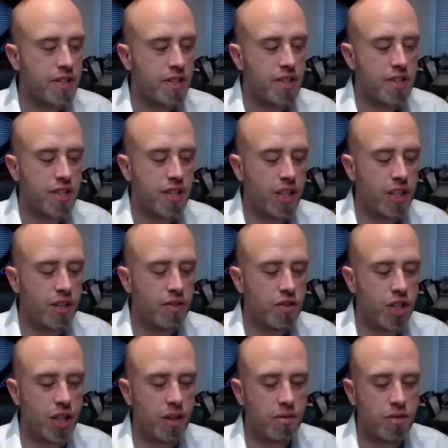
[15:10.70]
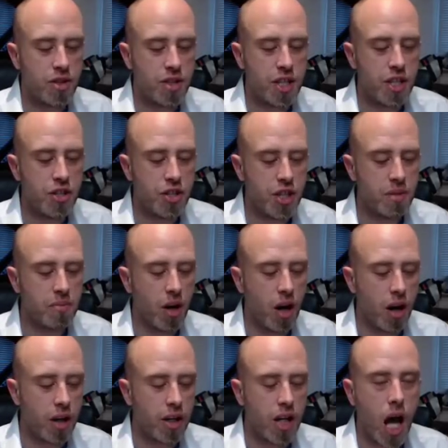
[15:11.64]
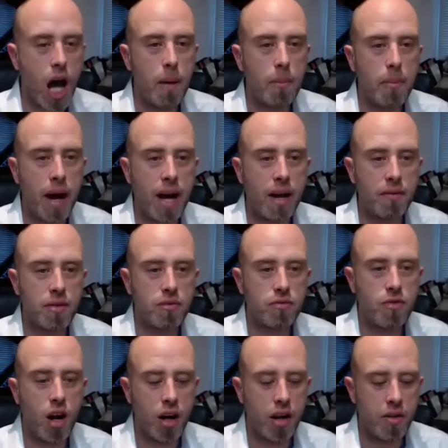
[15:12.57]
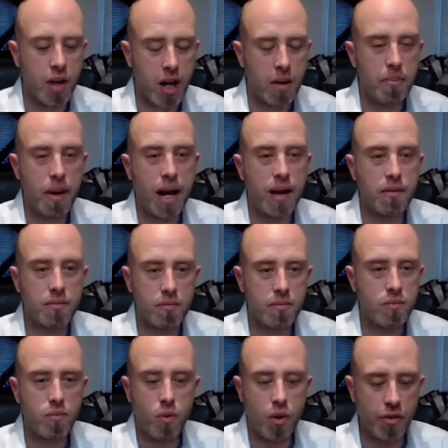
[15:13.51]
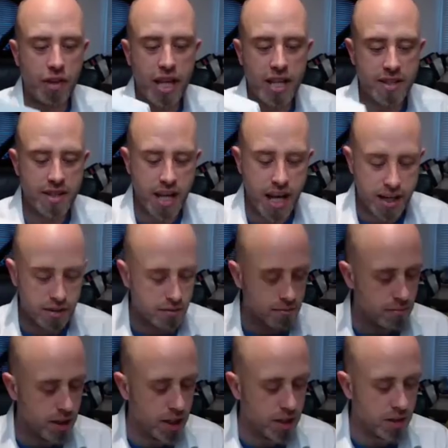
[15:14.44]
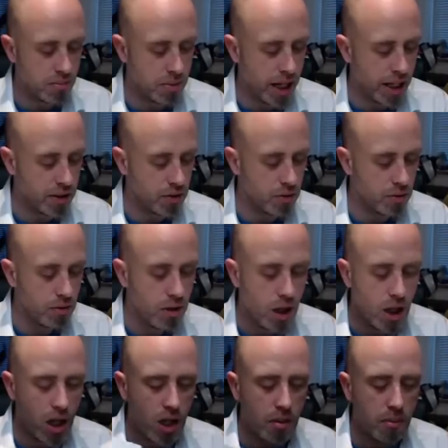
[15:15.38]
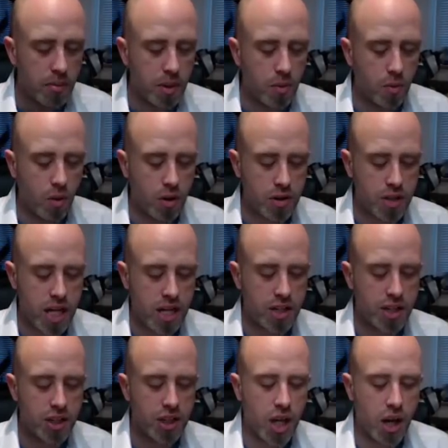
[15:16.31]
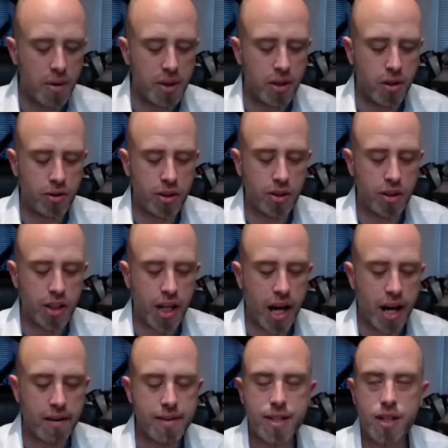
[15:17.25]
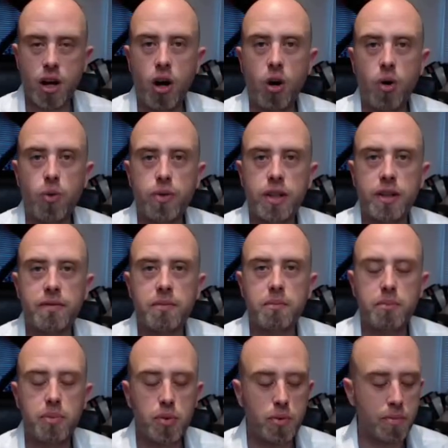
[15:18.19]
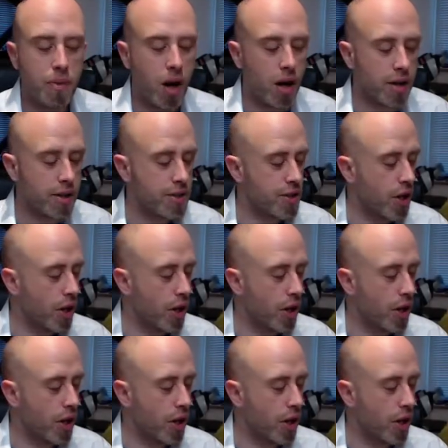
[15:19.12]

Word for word: us a CG mark about the about what they said in the manual, but what's actually going on in the air is a whole different ballpark.